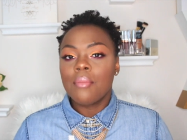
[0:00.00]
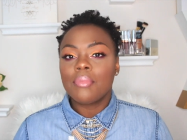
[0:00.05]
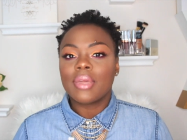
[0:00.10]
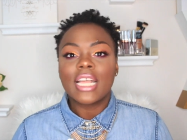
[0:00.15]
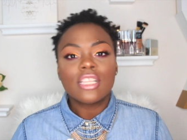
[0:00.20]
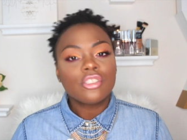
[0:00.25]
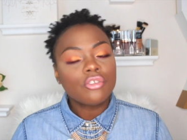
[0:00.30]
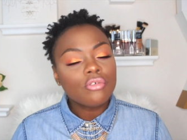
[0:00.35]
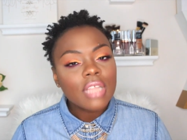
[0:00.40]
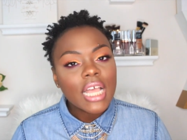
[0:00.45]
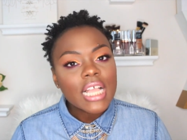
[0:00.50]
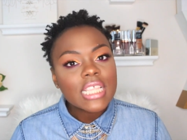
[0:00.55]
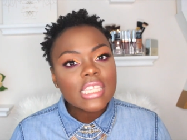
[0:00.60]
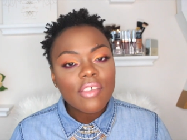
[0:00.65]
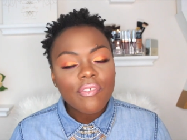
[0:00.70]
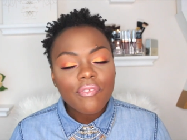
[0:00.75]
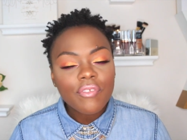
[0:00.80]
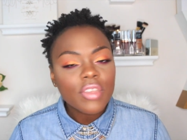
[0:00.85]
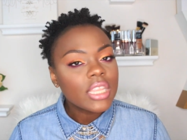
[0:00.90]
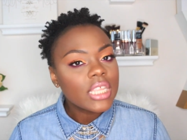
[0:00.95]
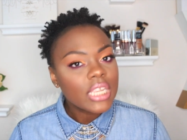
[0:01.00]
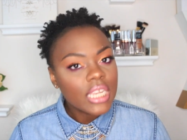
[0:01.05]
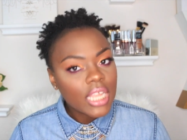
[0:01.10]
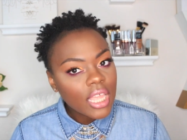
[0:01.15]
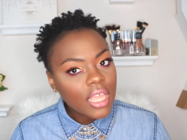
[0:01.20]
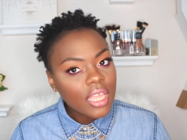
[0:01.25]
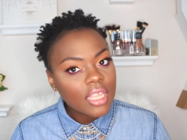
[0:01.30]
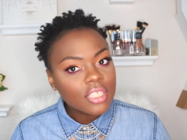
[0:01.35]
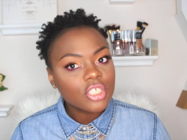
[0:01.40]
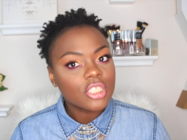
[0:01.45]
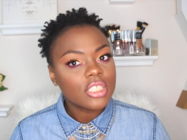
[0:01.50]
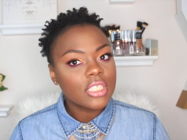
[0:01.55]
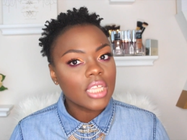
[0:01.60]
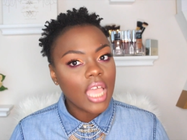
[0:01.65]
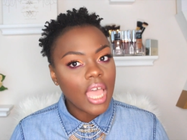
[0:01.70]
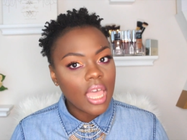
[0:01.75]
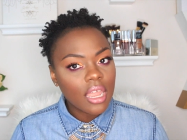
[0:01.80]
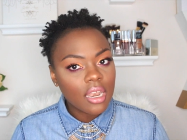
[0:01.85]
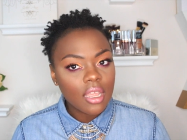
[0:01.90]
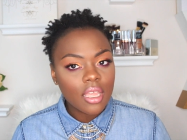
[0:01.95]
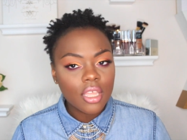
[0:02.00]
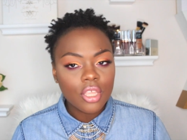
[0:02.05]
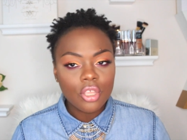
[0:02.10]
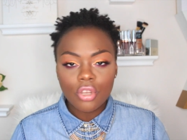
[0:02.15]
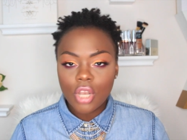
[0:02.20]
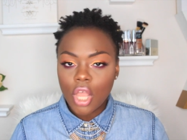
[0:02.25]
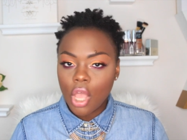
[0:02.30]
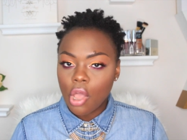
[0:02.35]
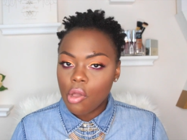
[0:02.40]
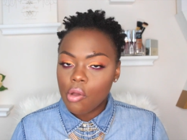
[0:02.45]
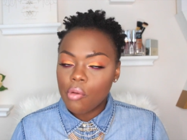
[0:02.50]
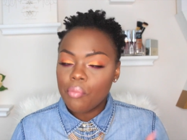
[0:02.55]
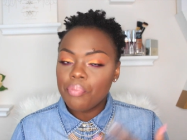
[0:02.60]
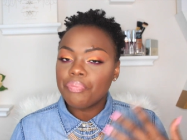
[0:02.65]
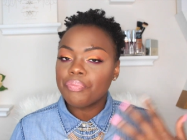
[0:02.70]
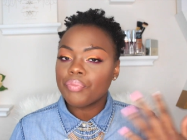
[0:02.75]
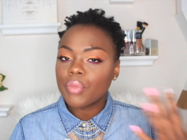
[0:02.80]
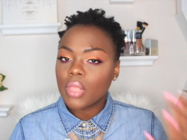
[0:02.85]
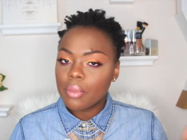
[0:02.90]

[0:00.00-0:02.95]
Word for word: but I do like to fill it in just to kind of, you know,